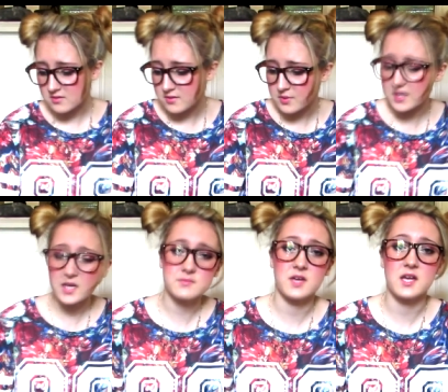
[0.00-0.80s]
So when it
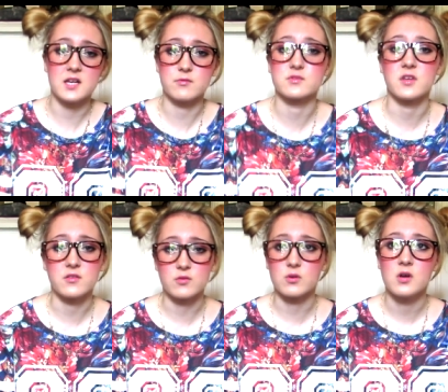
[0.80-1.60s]
came to A levels, I
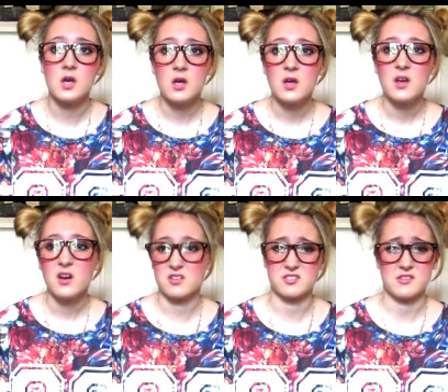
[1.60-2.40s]
thought,
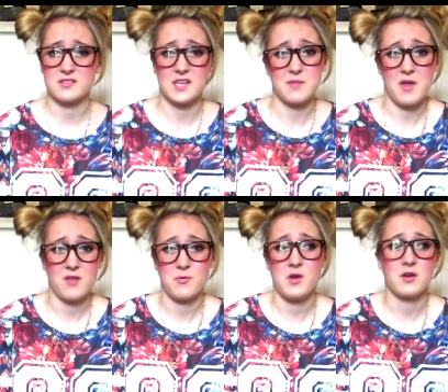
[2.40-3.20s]
I'll just do the same
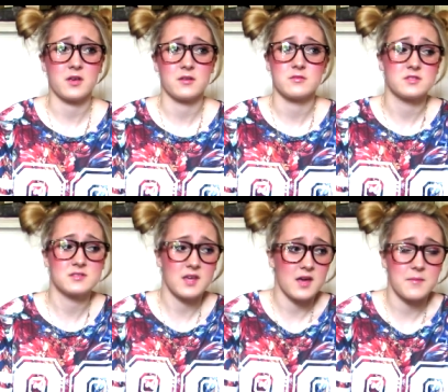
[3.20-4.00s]
amount of work and I'll
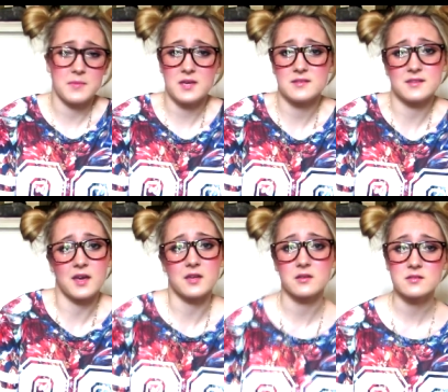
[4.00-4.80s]
just get B's
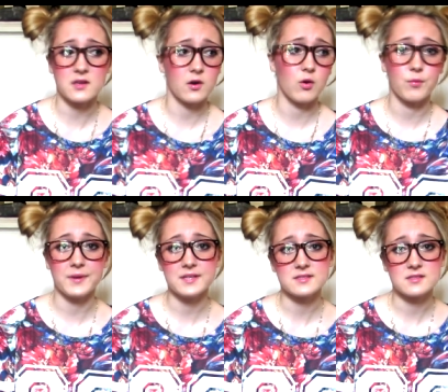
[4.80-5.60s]
again because I got all
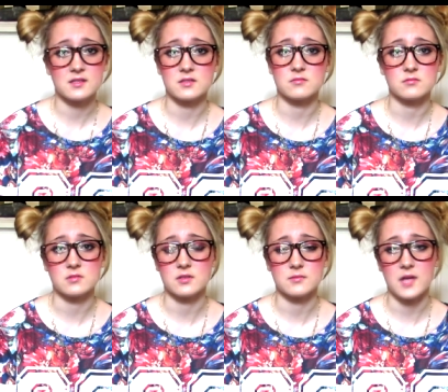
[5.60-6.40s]
B's and
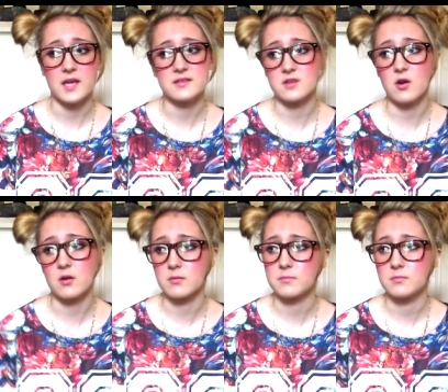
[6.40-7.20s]
um, the A
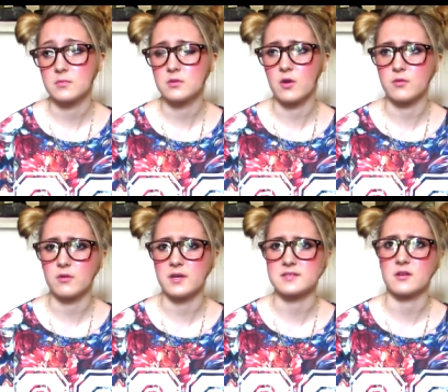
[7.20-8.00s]
star. No,
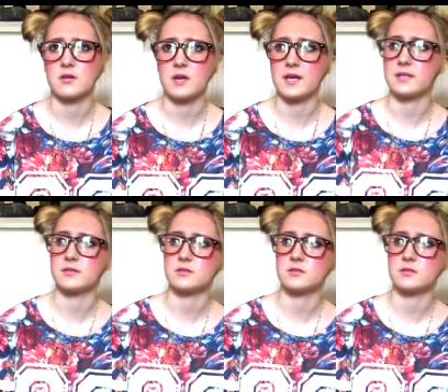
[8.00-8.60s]
not A star, A.